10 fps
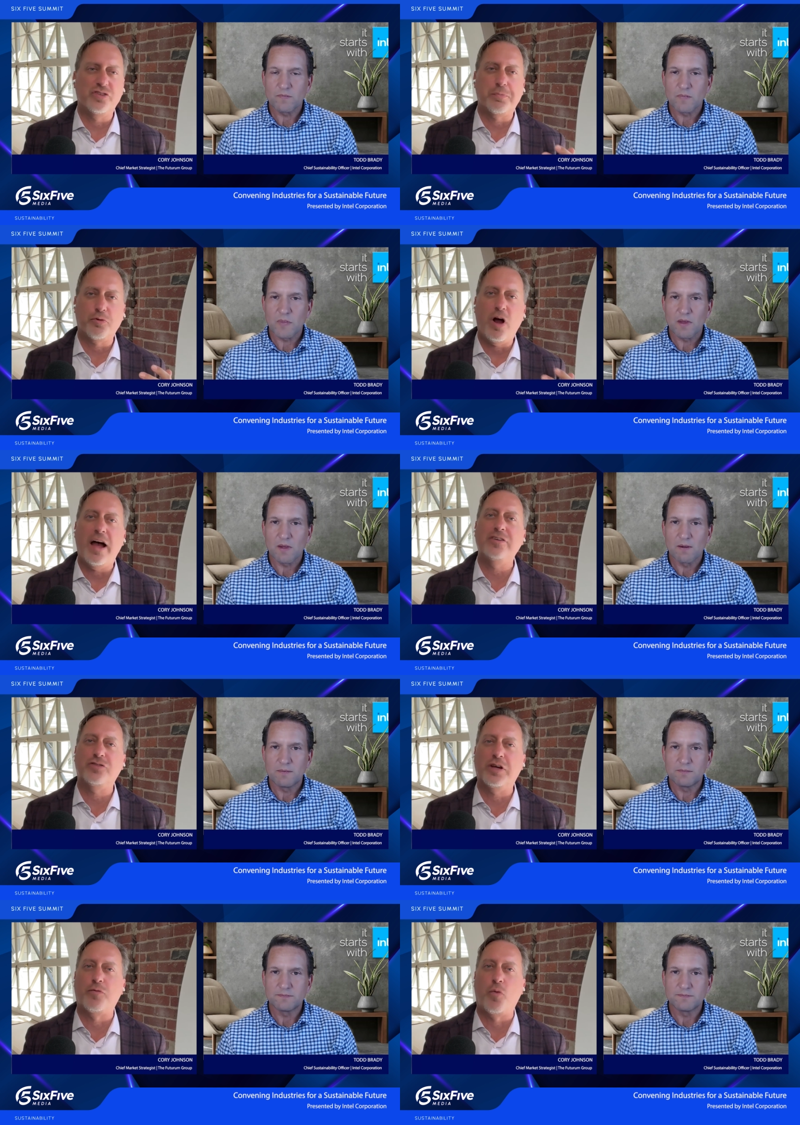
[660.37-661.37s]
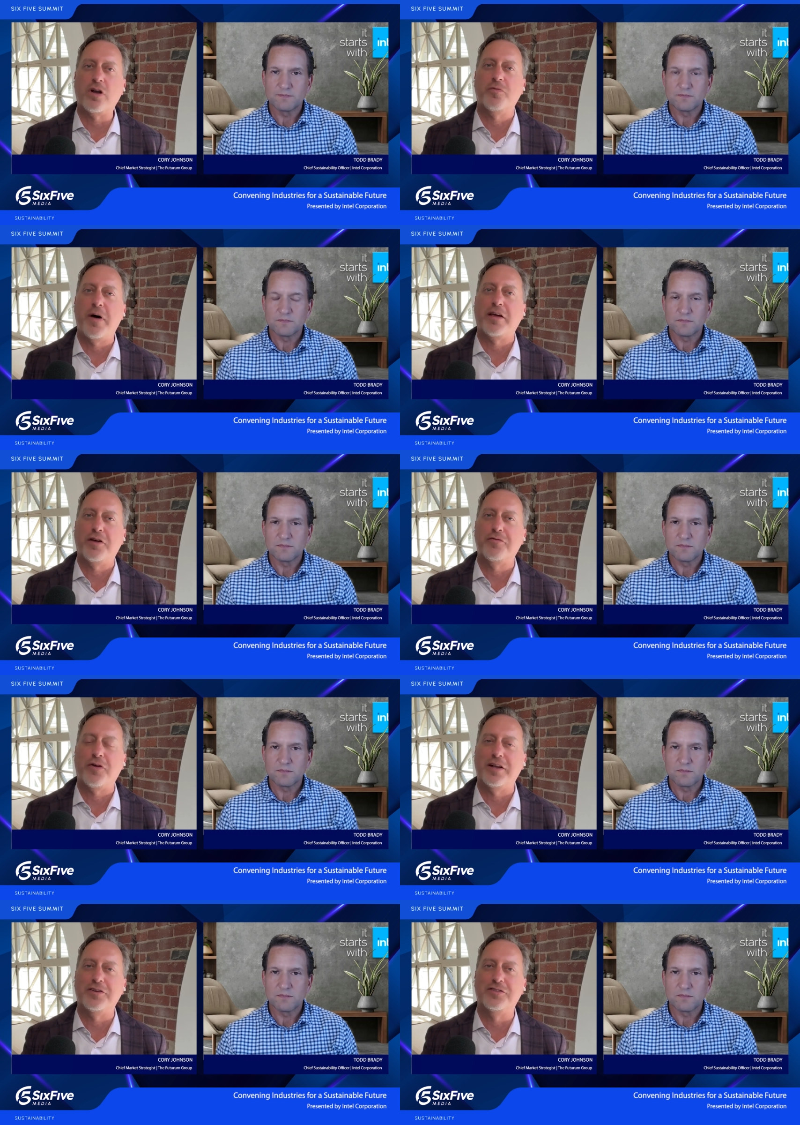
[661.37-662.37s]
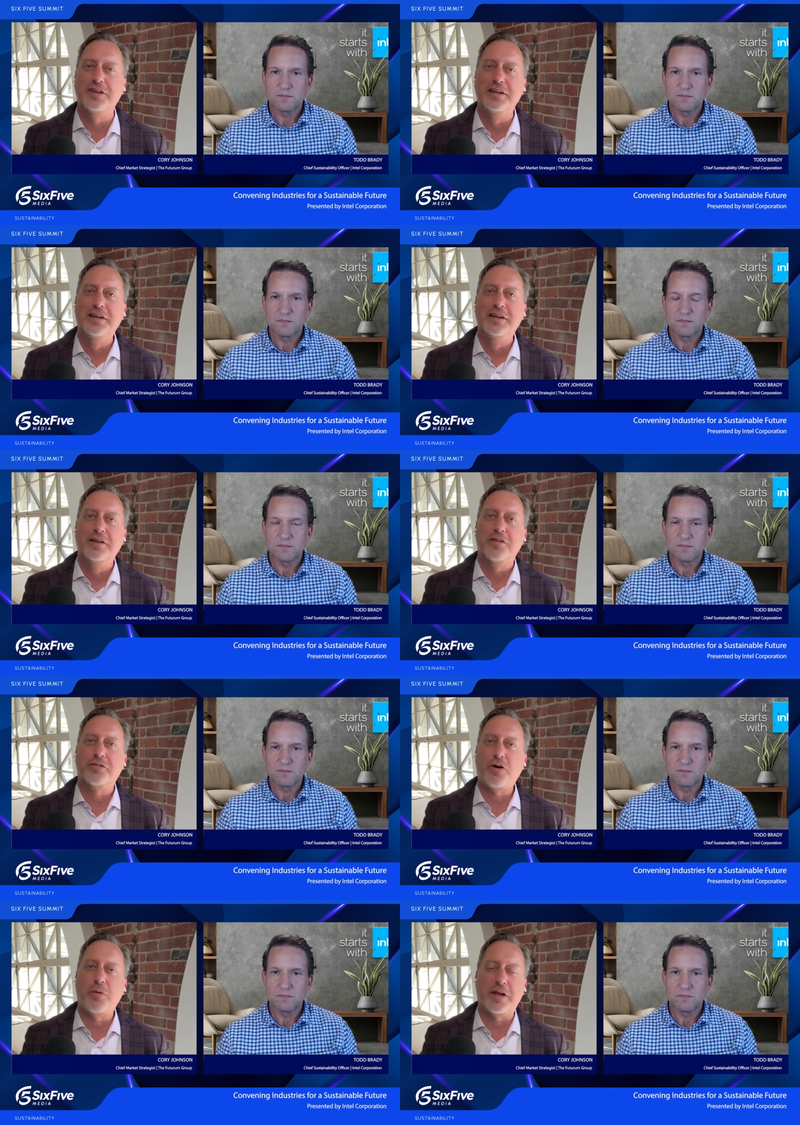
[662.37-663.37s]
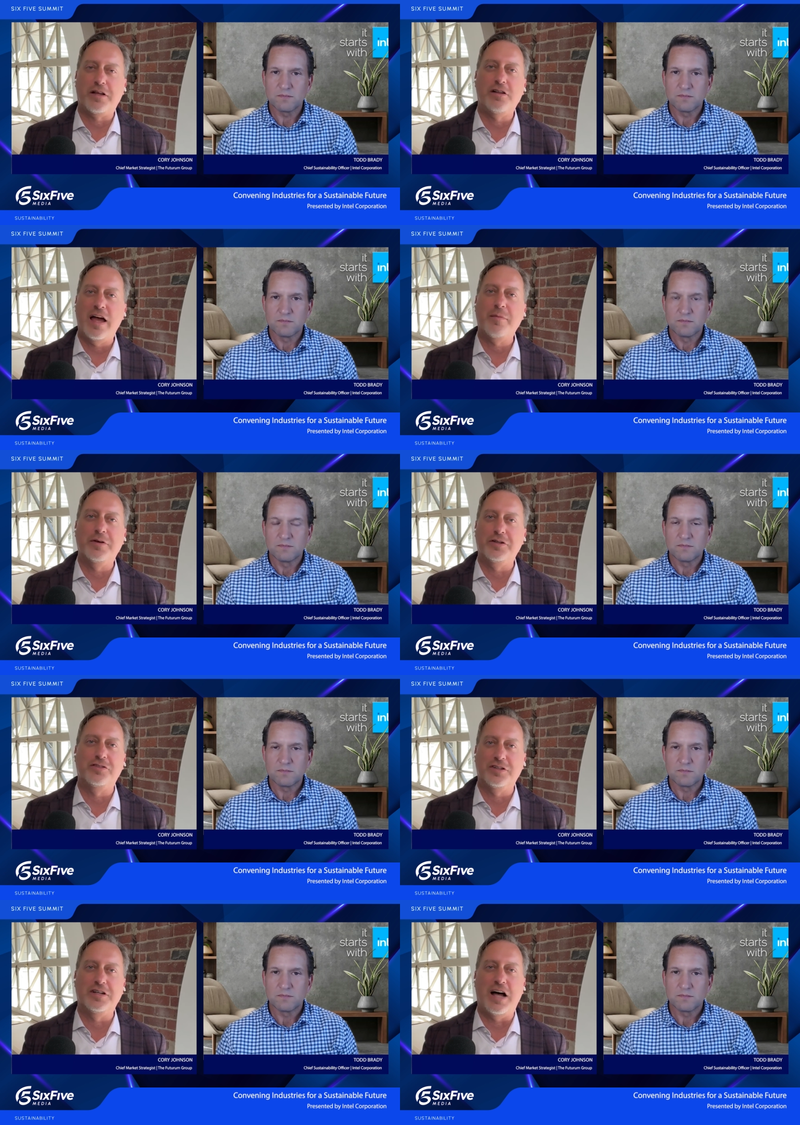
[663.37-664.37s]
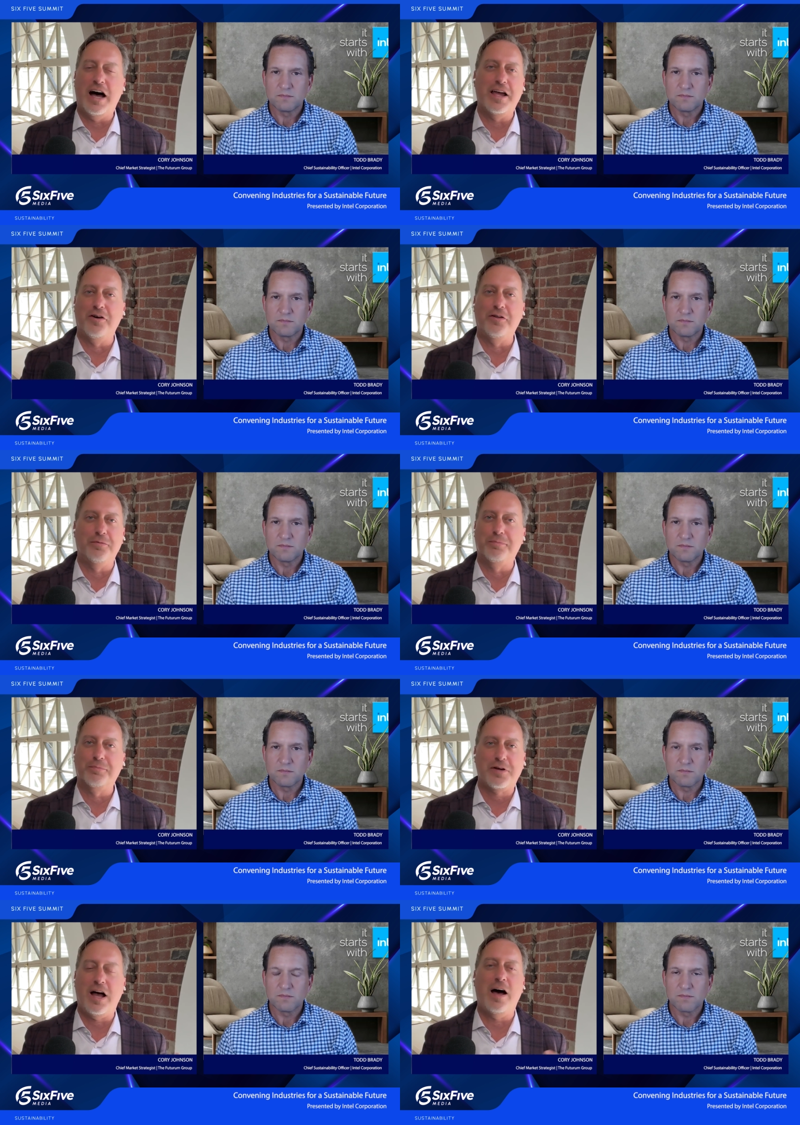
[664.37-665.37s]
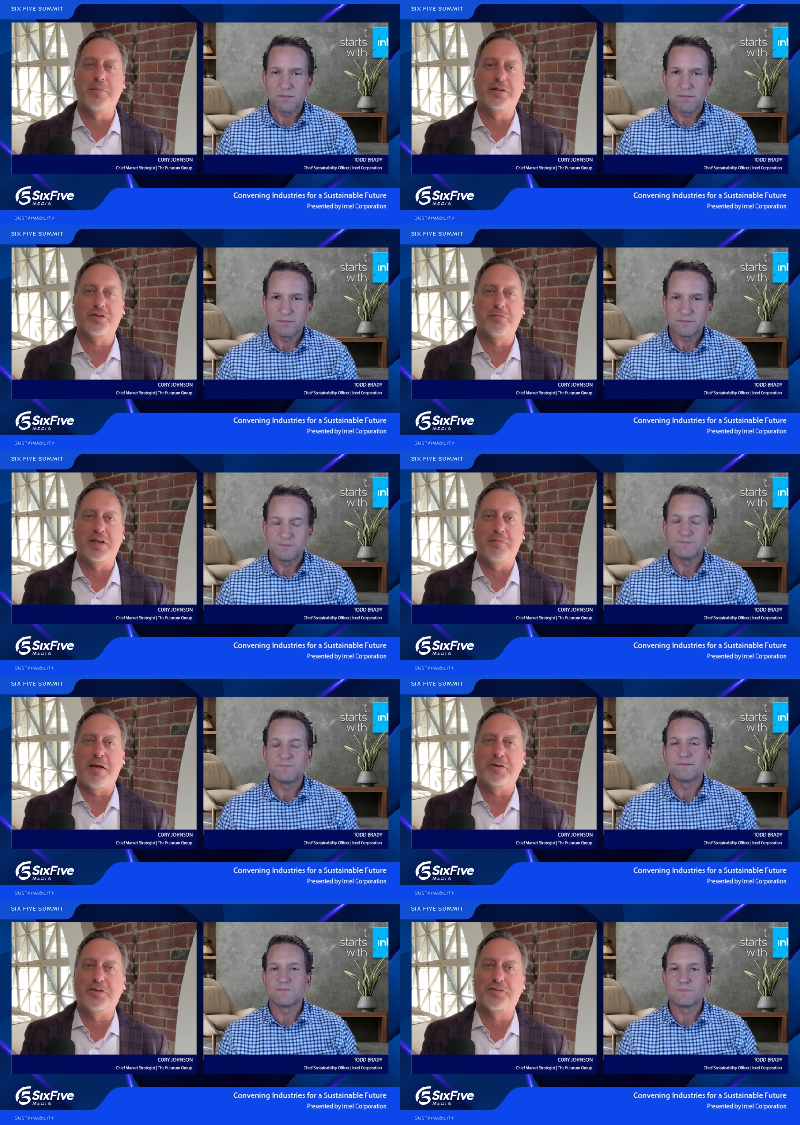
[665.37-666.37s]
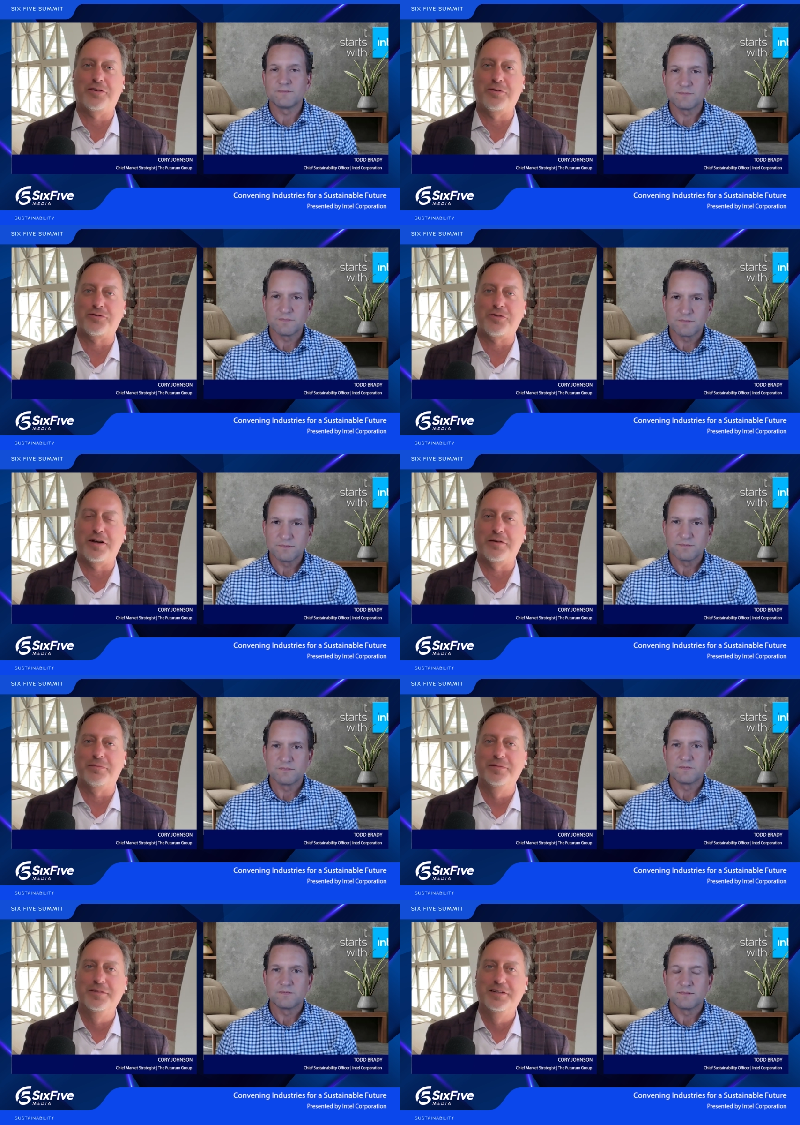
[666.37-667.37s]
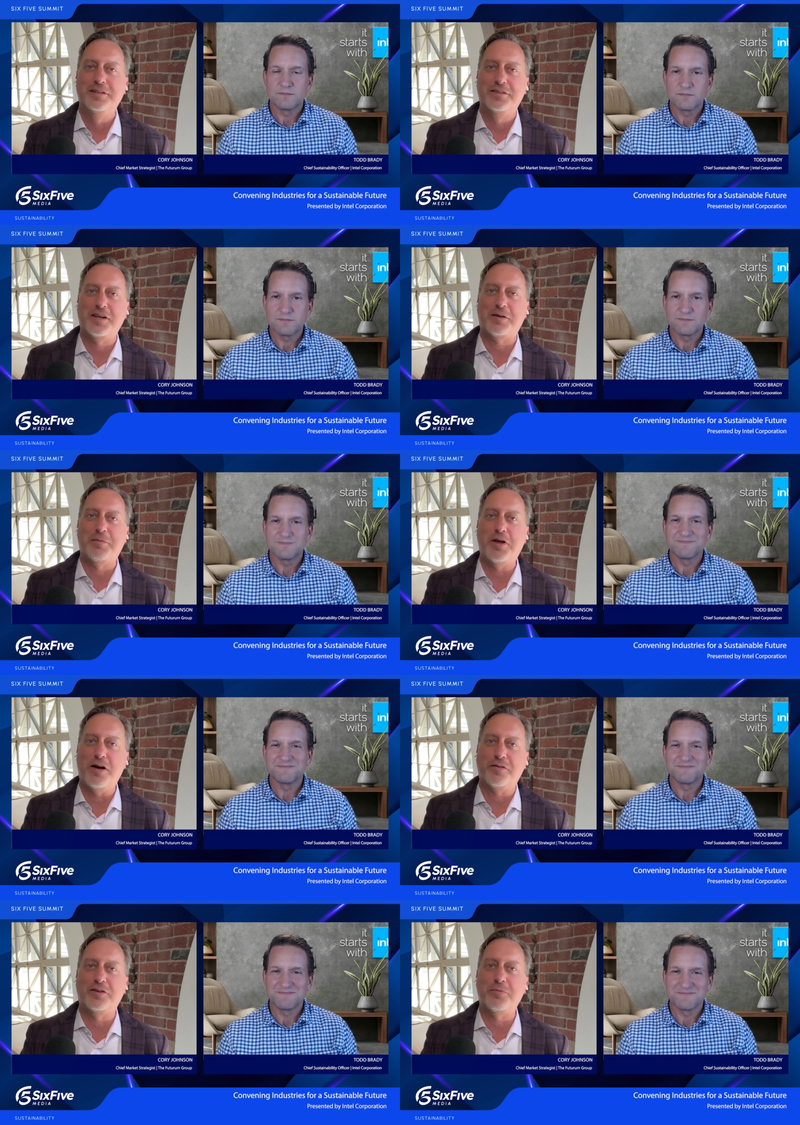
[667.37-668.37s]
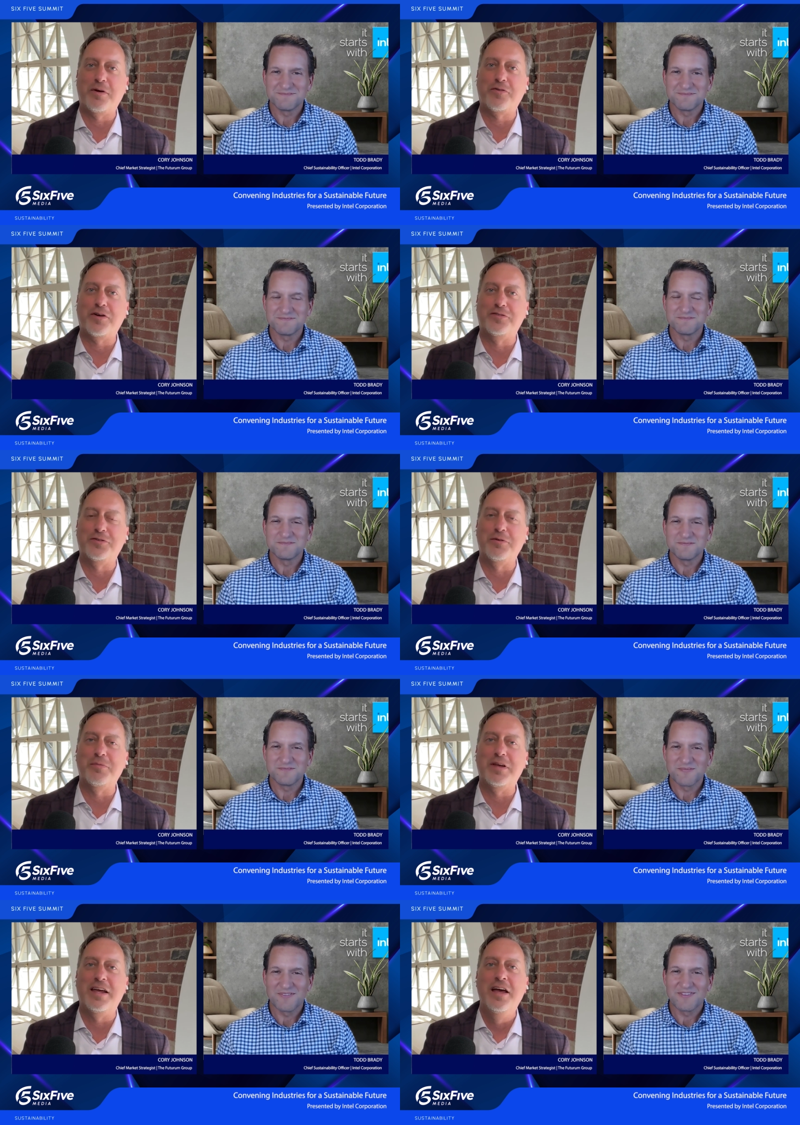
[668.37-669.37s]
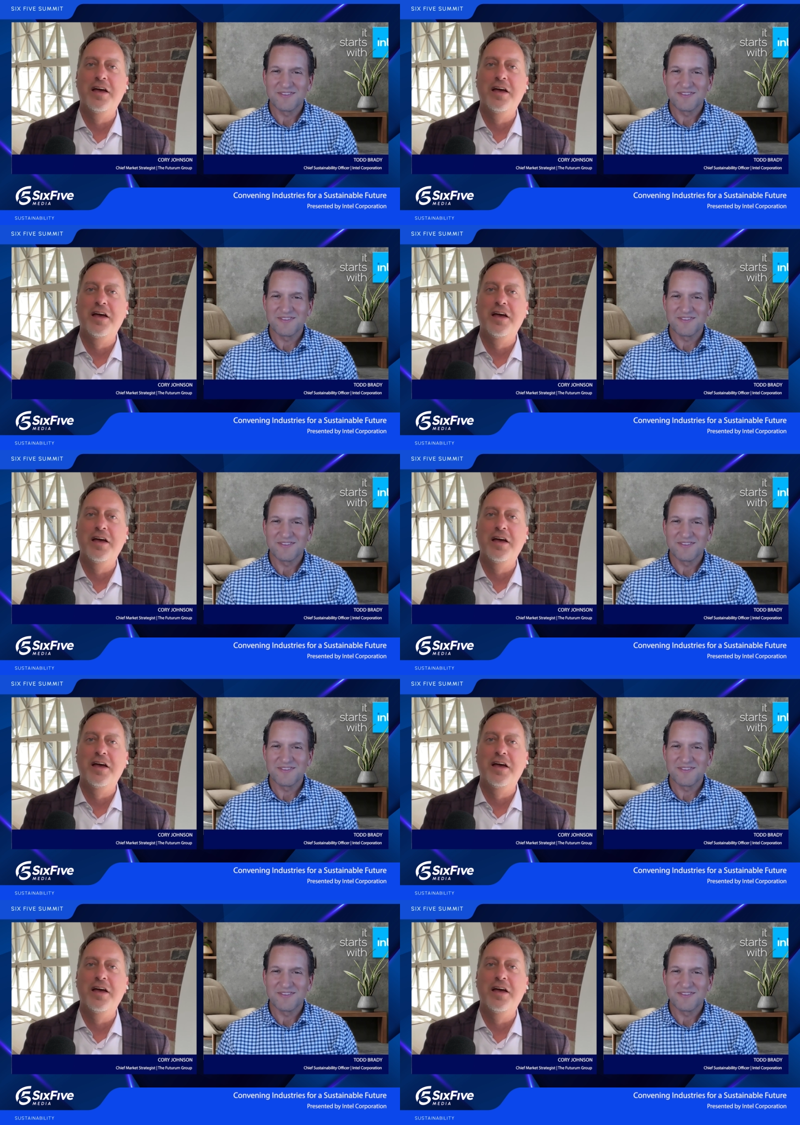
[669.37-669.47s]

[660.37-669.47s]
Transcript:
Speaker 1: surprised to have one of my good friends throw a climate denial comment to me, maybe just because he was trying to tick me off because my friends do to me.